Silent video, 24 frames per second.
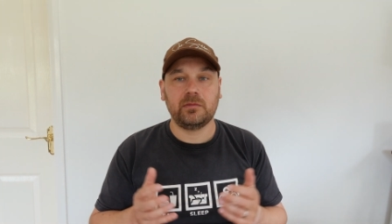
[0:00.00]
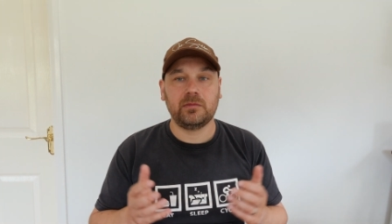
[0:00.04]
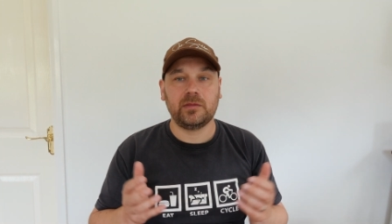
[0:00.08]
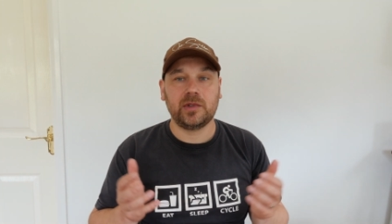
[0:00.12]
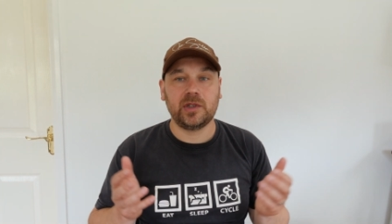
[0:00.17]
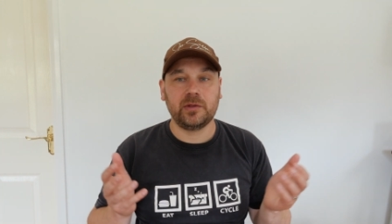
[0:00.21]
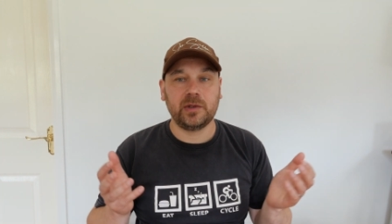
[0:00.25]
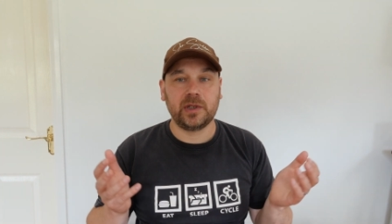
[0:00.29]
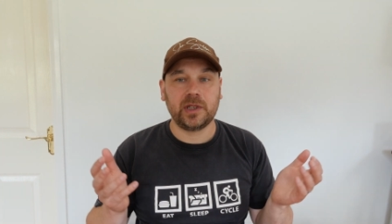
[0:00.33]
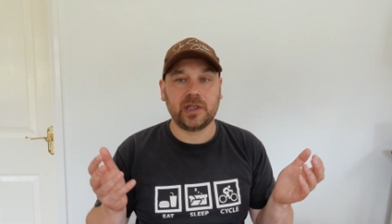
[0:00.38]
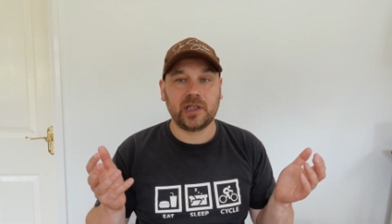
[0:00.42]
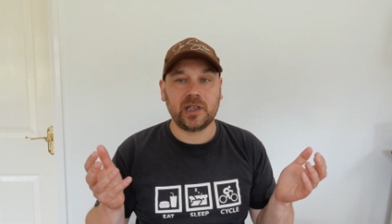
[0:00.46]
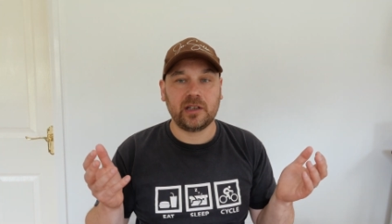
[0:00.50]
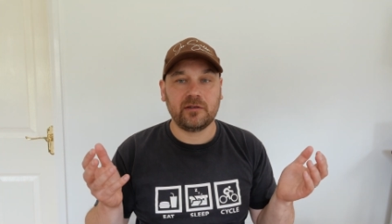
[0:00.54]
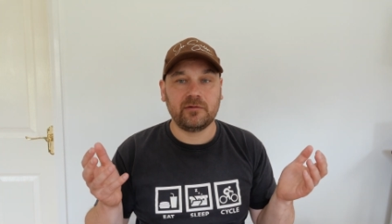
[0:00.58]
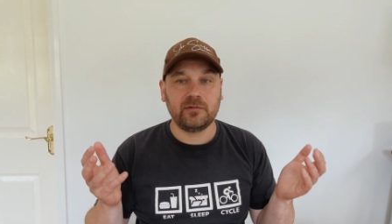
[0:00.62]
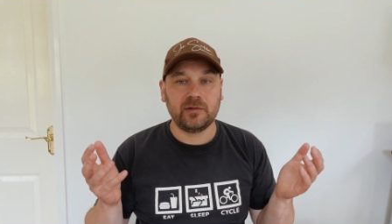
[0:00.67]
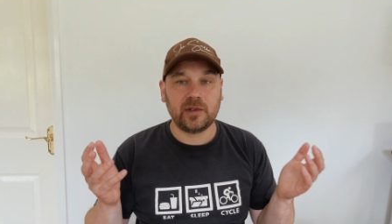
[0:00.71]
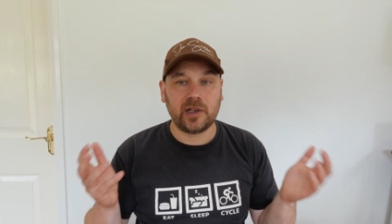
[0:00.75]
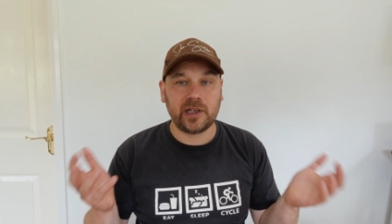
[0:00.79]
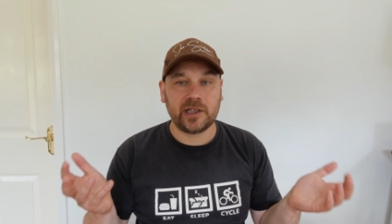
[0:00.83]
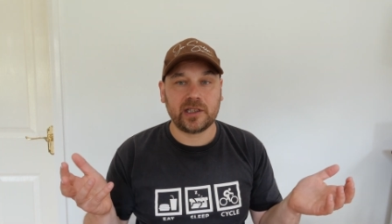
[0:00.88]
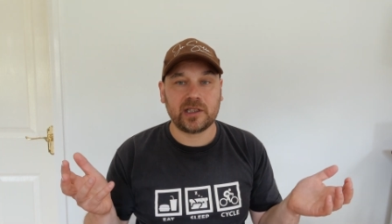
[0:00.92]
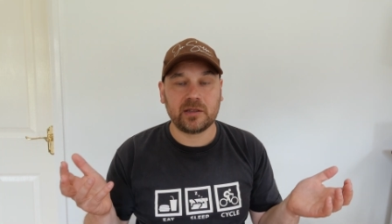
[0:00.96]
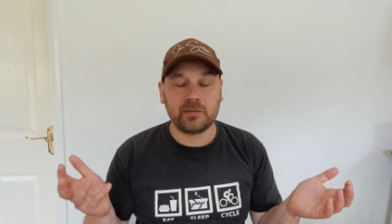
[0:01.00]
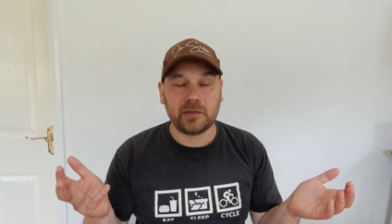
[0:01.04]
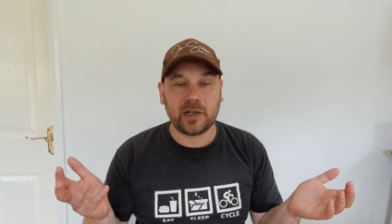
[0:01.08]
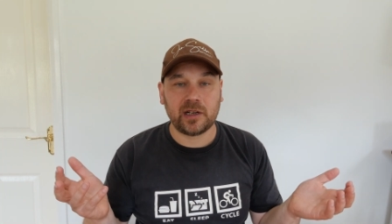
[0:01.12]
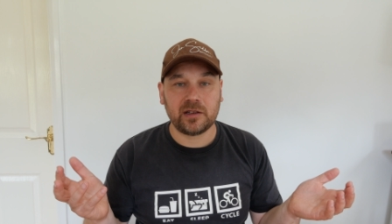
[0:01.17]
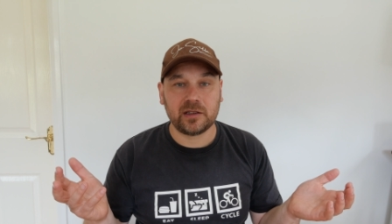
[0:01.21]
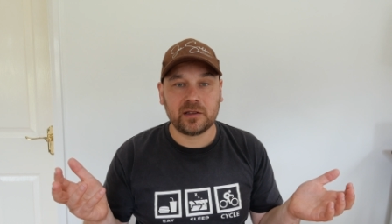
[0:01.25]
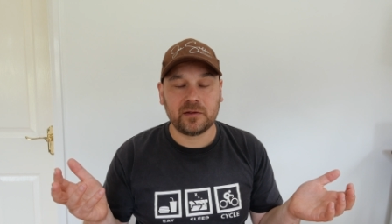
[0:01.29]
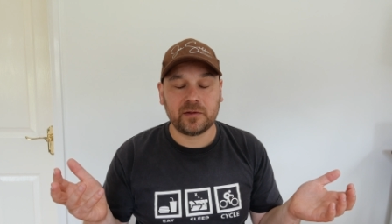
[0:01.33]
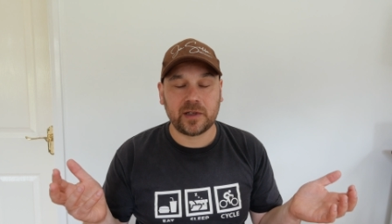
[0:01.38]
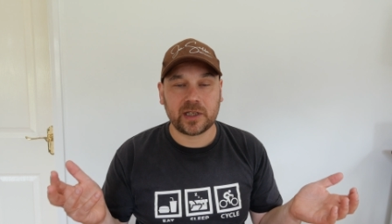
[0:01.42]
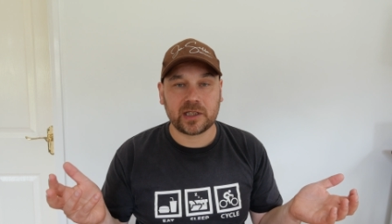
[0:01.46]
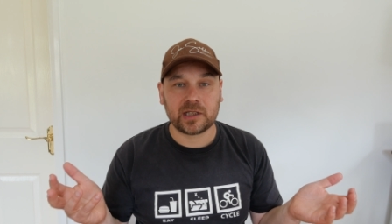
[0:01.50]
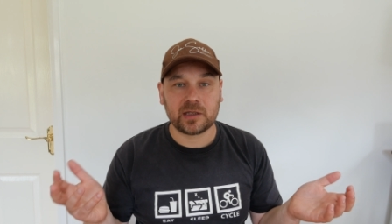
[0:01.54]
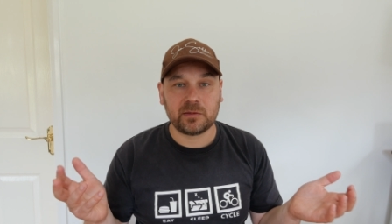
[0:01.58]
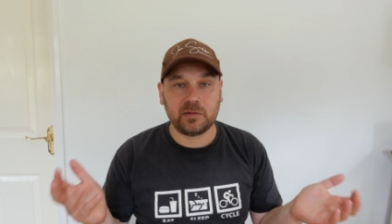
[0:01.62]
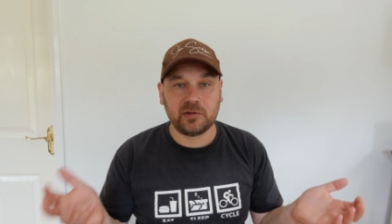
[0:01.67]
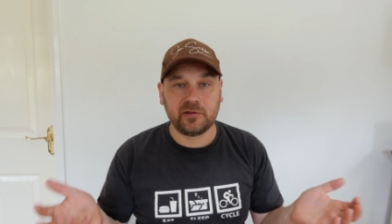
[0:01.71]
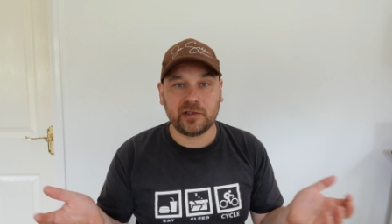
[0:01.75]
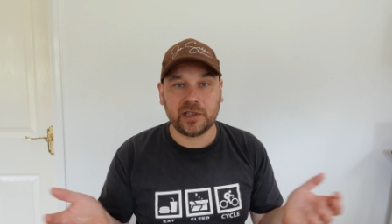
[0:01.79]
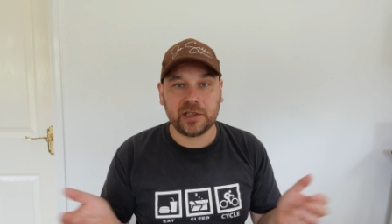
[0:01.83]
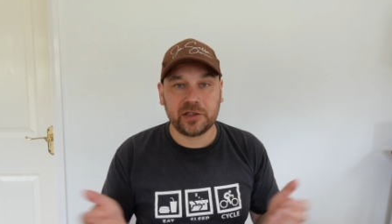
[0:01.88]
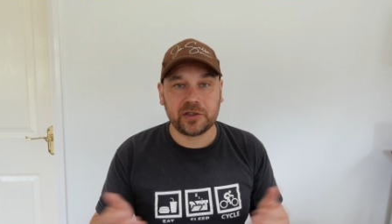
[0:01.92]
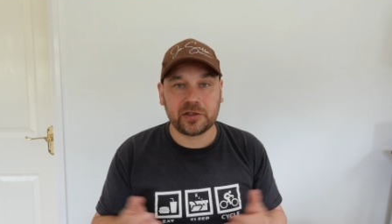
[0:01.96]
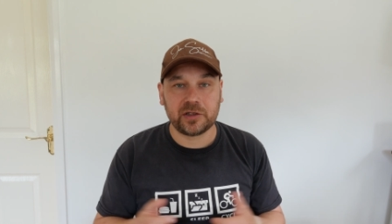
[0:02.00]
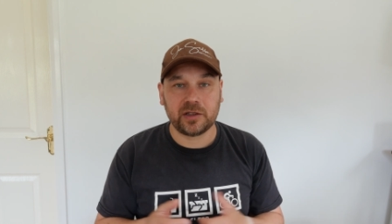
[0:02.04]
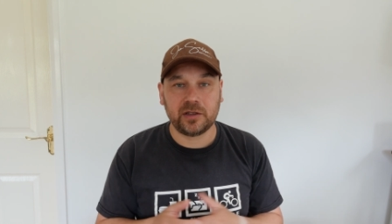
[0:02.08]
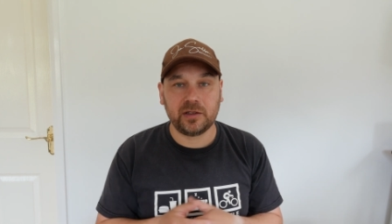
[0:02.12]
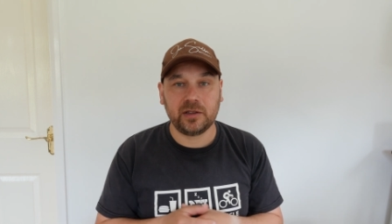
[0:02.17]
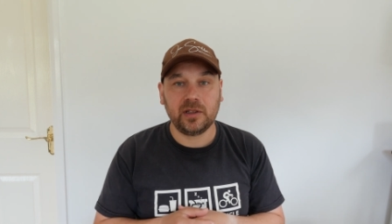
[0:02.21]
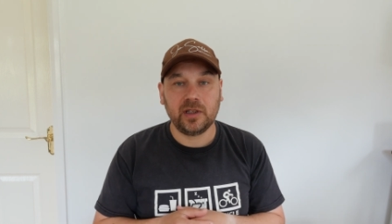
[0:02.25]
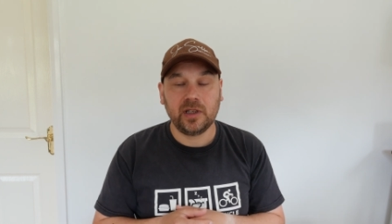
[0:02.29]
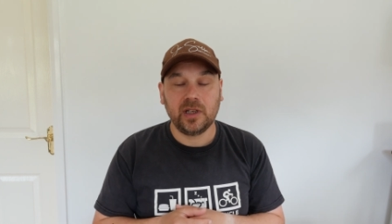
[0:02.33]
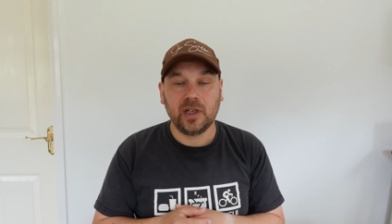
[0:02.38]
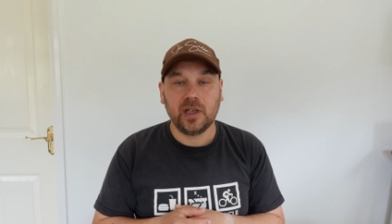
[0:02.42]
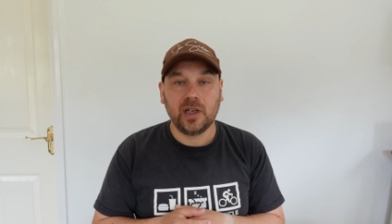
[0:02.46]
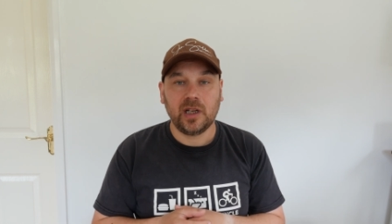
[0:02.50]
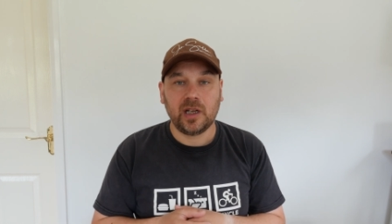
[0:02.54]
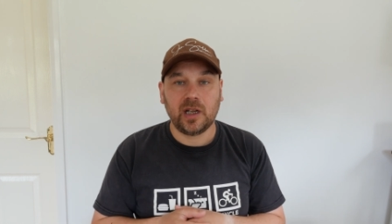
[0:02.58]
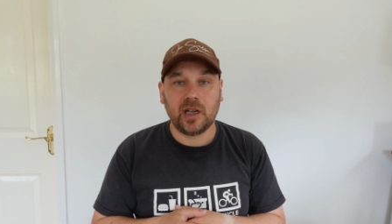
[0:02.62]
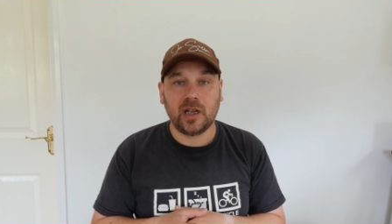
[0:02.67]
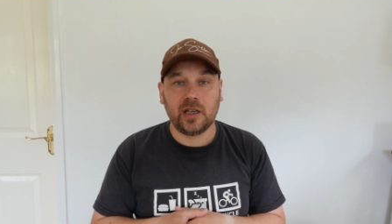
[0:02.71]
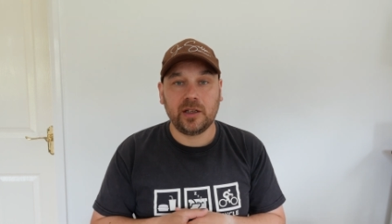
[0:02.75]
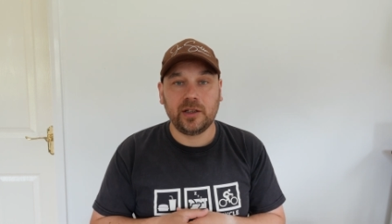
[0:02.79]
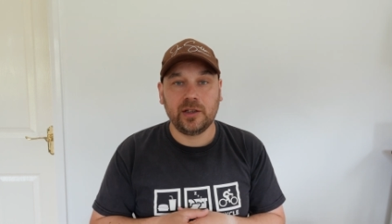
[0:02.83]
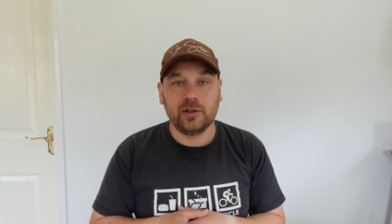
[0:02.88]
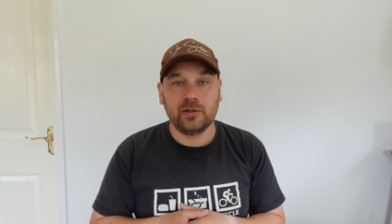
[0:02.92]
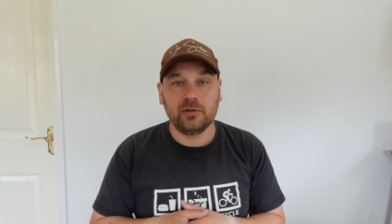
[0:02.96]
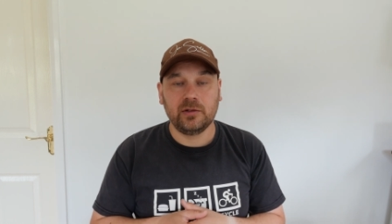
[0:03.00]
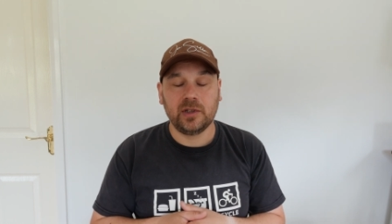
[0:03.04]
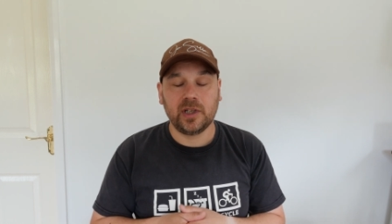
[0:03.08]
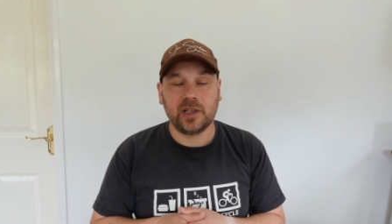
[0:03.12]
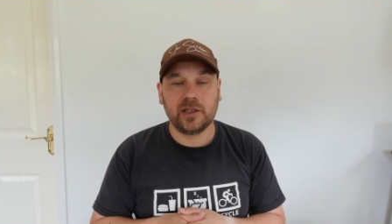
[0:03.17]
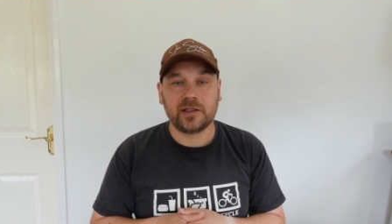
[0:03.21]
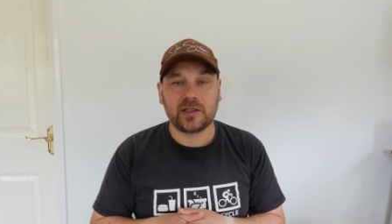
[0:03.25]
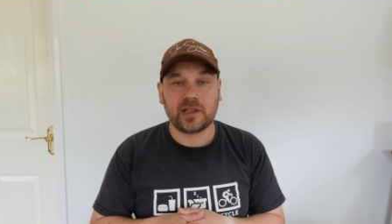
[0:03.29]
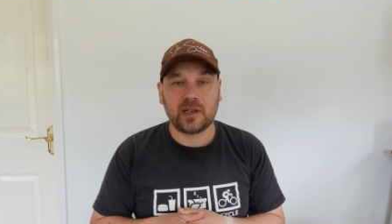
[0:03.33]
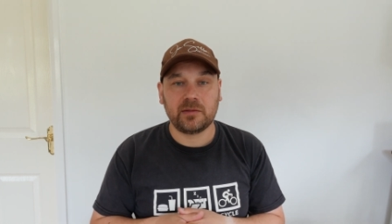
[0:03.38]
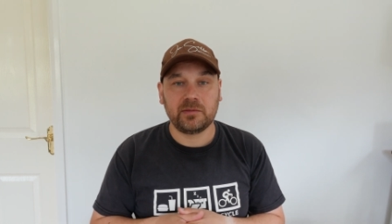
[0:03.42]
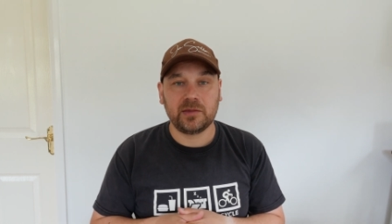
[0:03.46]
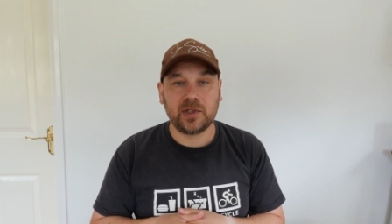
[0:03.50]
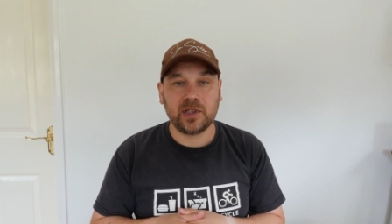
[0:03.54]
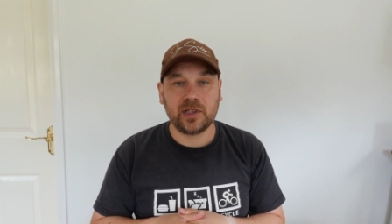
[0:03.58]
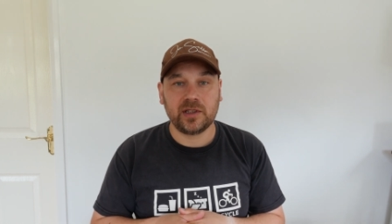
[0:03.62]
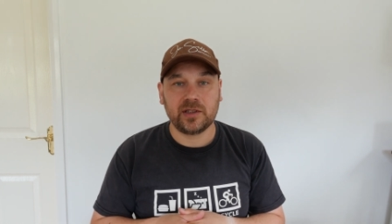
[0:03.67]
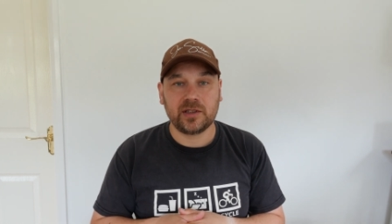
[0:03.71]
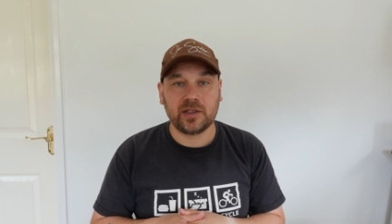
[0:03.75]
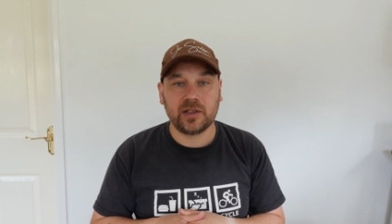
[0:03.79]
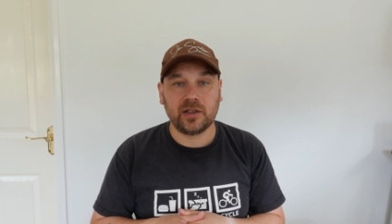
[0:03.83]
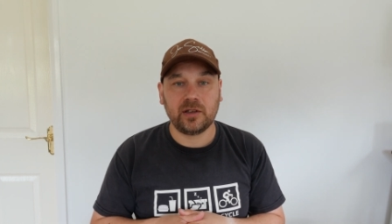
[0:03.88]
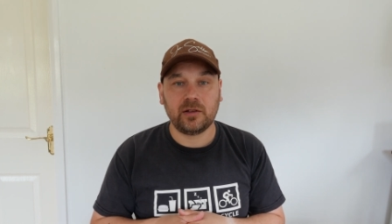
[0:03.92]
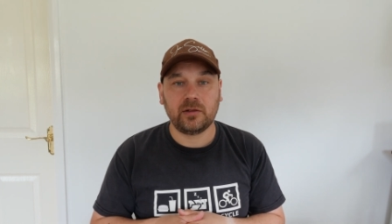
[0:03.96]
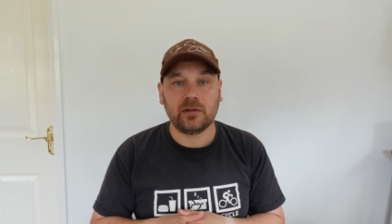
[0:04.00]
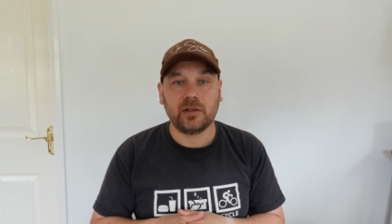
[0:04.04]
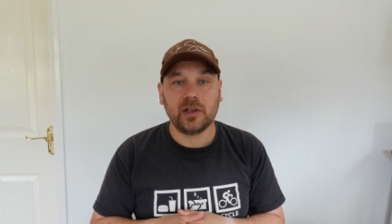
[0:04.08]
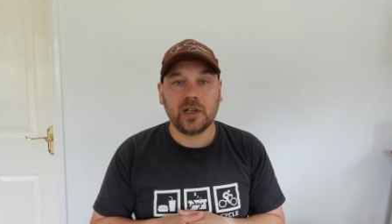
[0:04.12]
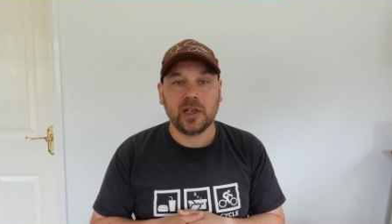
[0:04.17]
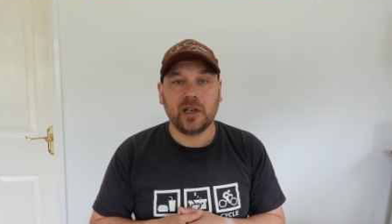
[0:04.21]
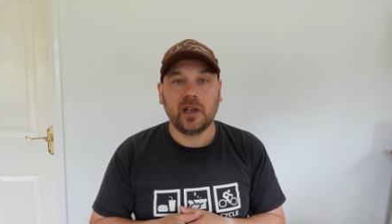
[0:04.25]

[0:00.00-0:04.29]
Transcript: doing the right amount of exploration, you'll learn something too.